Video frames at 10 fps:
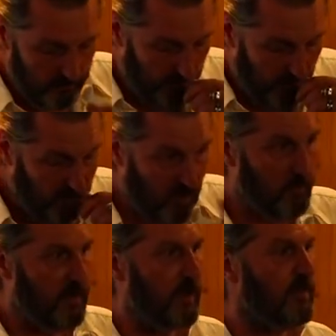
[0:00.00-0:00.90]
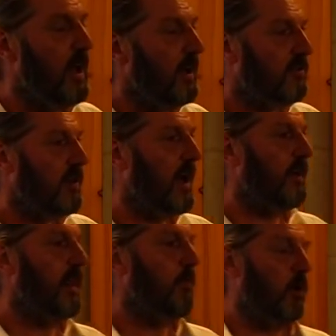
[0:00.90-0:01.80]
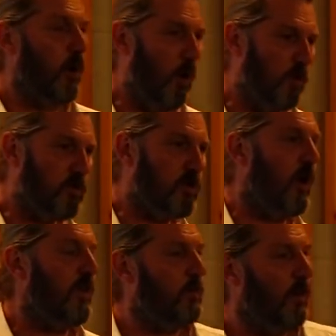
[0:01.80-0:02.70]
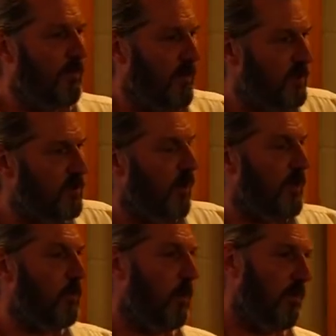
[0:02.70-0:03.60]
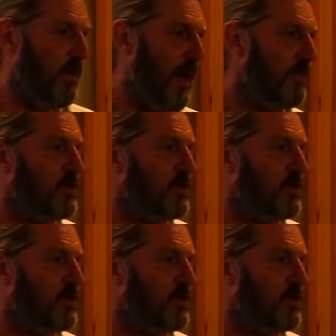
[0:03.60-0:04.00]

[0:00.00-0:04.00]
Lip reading: field companies deciding they want huts or they want this or they want that.